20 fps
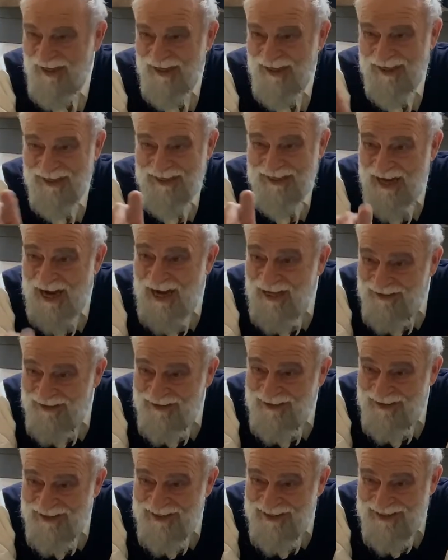a
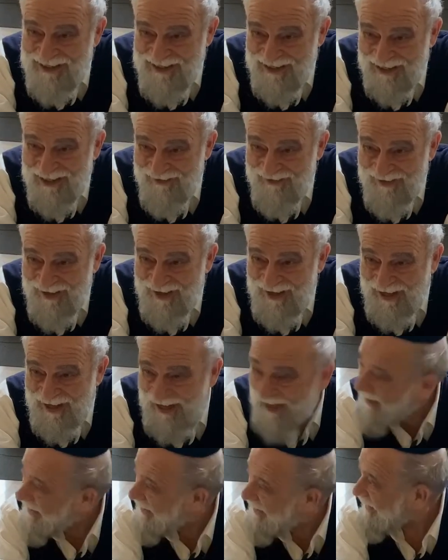Dalet instead of the
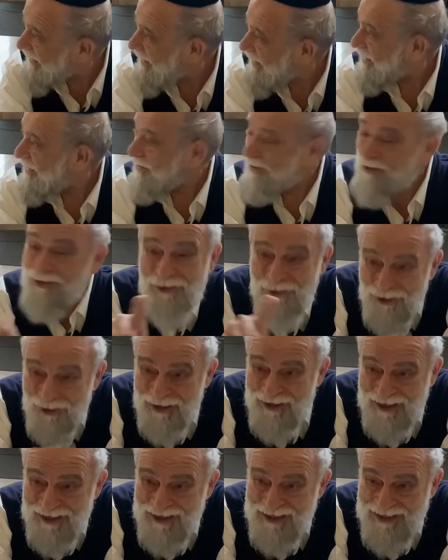Hey,
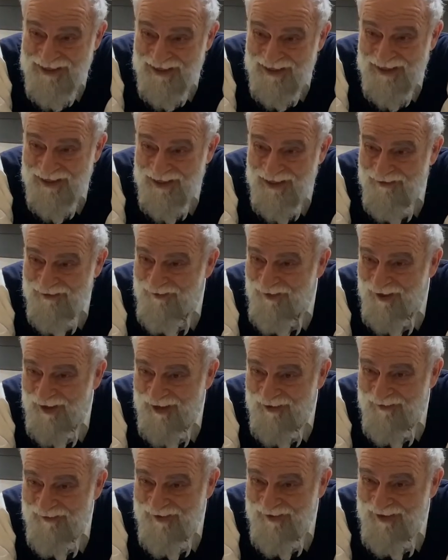Nun instead of the
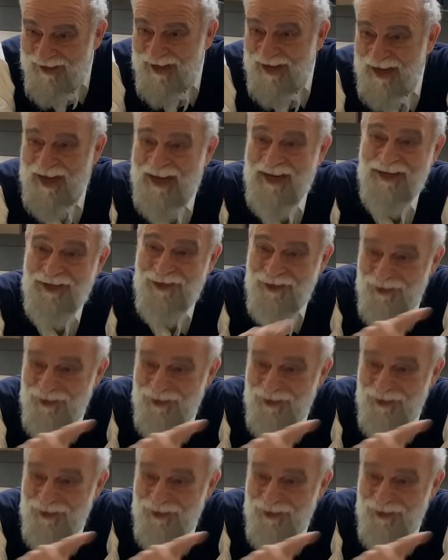Vav, and